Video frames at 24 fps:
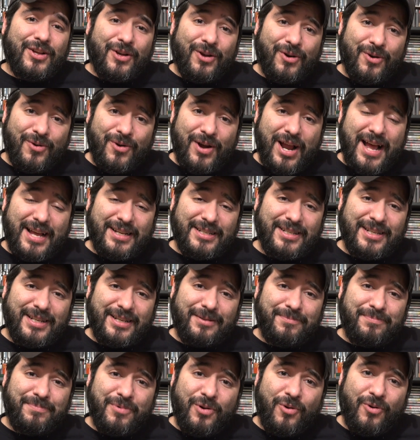
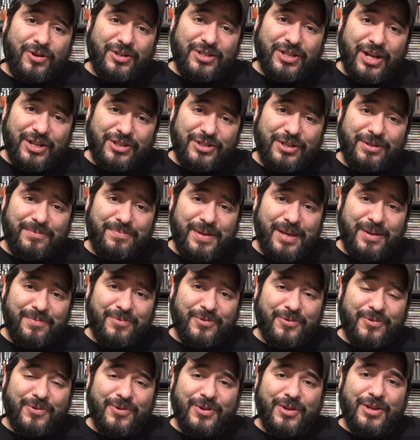harassing or touching
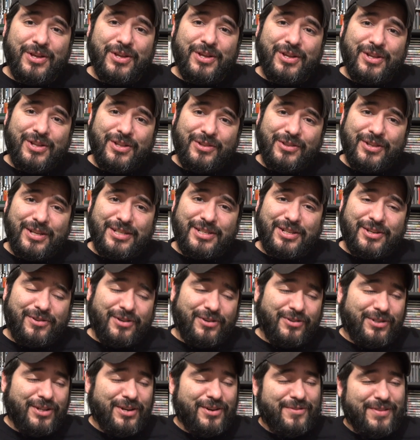people. Let's
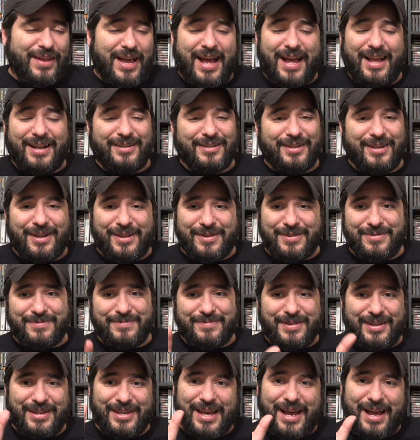clear that. And
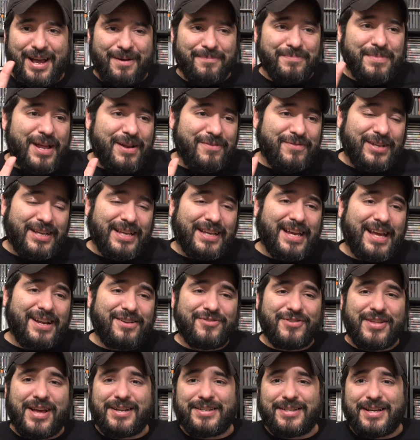yeah, I'm not even gonna get
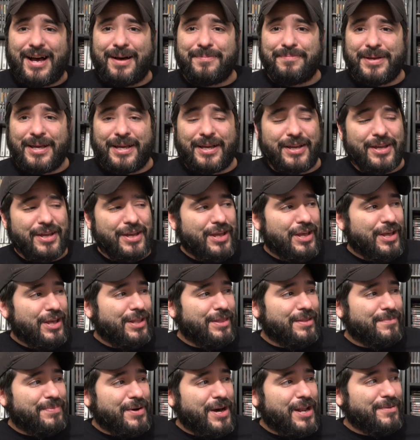into that topic.
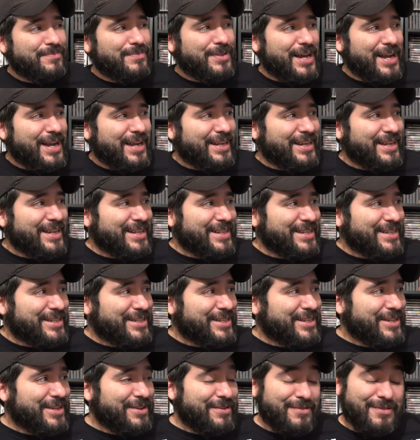The bottom line
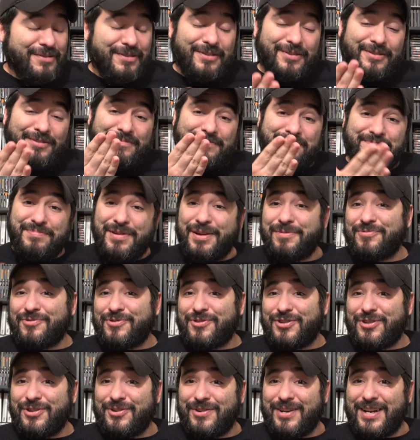is, people are
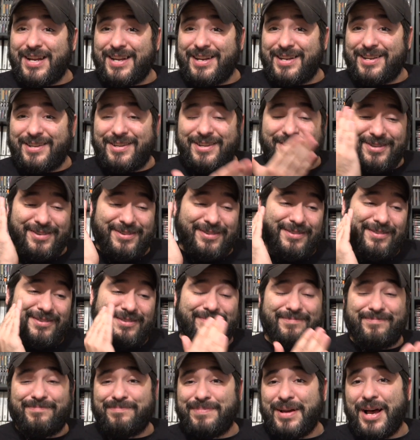doing it.
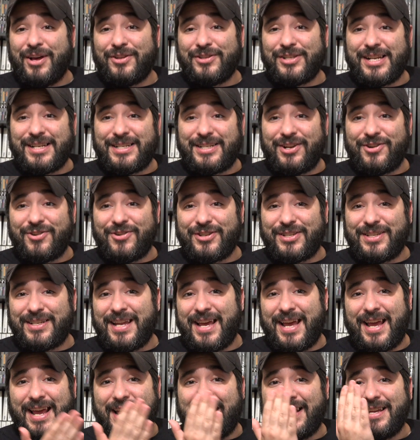Bowsette's here to
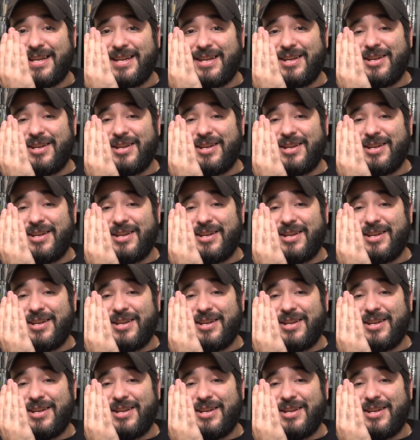stay.